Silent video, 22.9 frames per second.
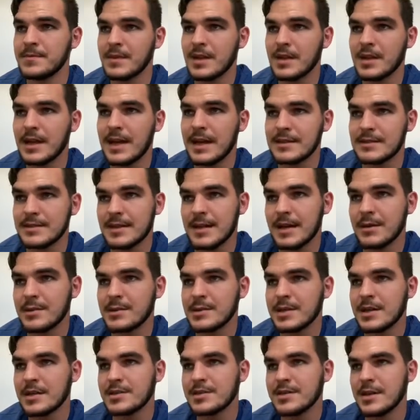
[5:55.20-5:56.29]
last thing I would
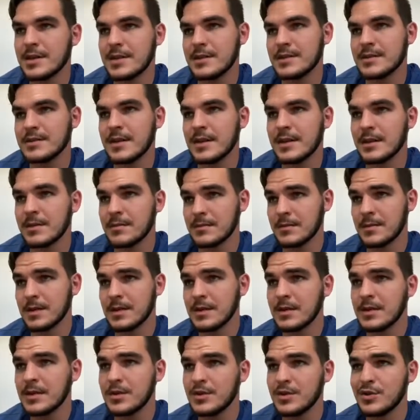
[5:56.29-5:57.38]
touch on is, like,
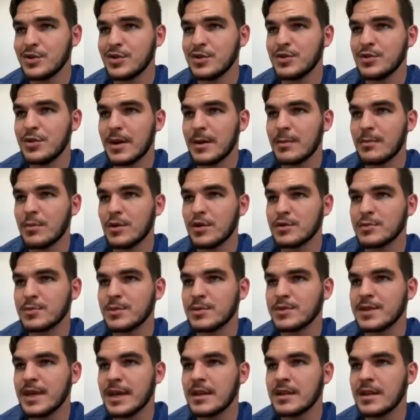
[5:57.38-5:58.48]
you can do like multiple
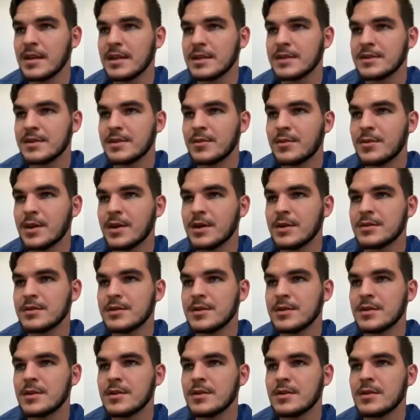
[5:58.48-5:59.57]
dead legs in a row
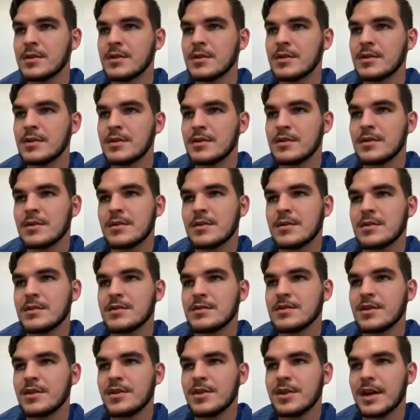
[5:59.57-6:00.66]
too. So
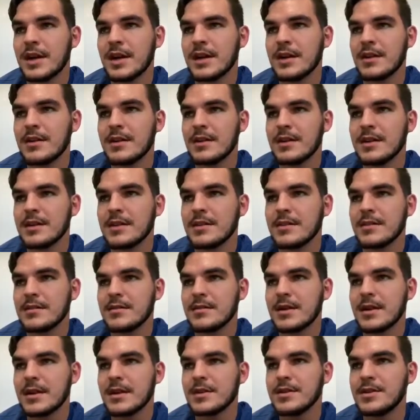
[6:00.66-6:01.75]
you're not going to, like,
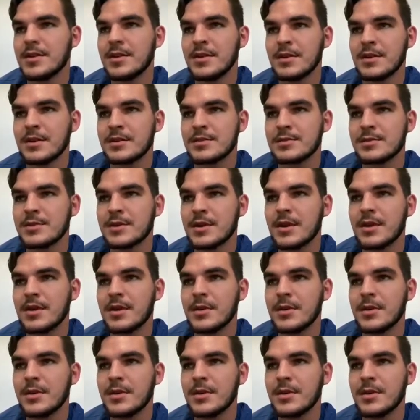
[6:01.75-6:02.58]
oh no, it looks retarded,